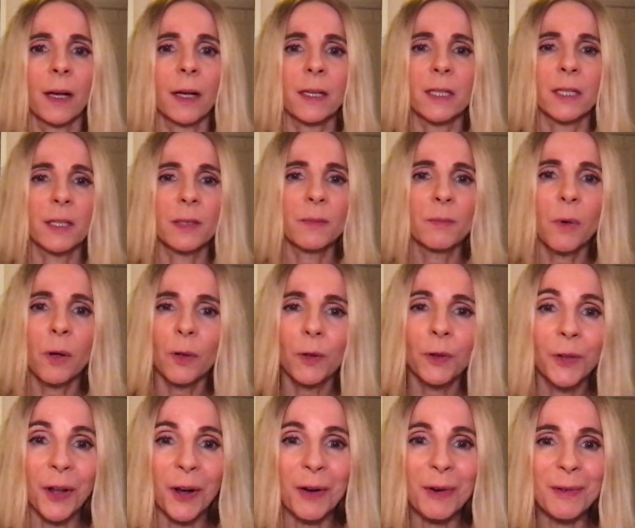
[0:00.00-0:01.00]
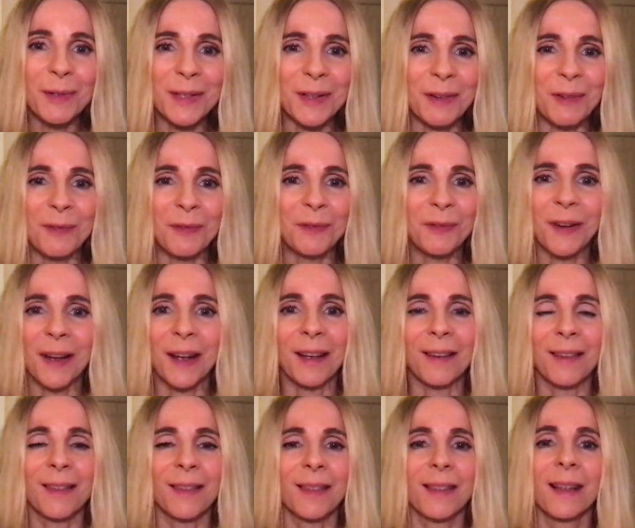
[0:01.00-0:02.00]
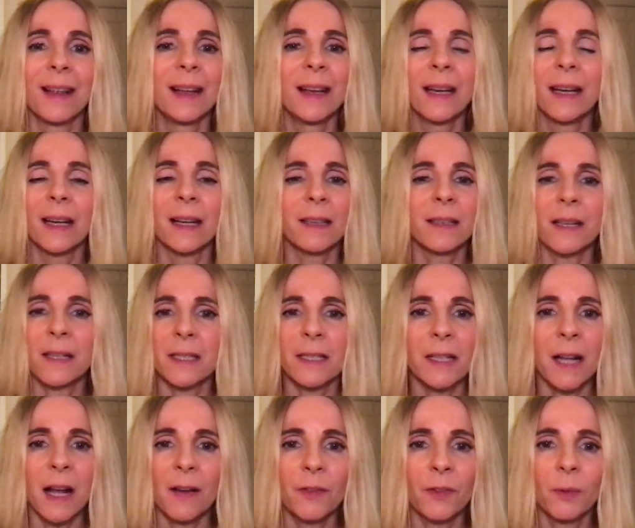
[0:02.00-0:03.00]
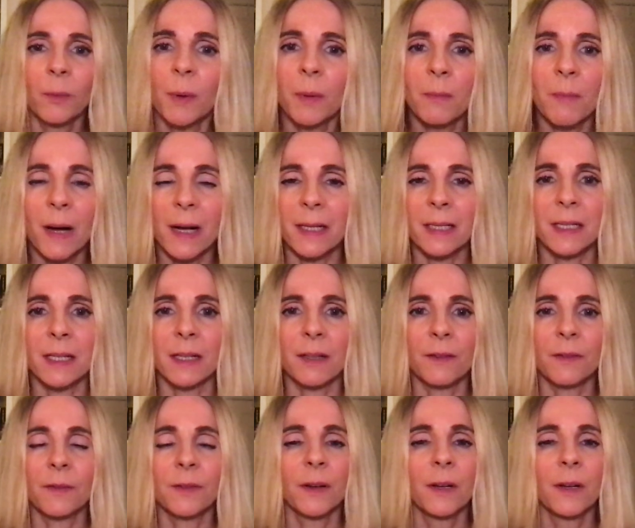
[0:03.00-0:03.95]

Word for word: a small dose of faith. It doesn't have to be massive.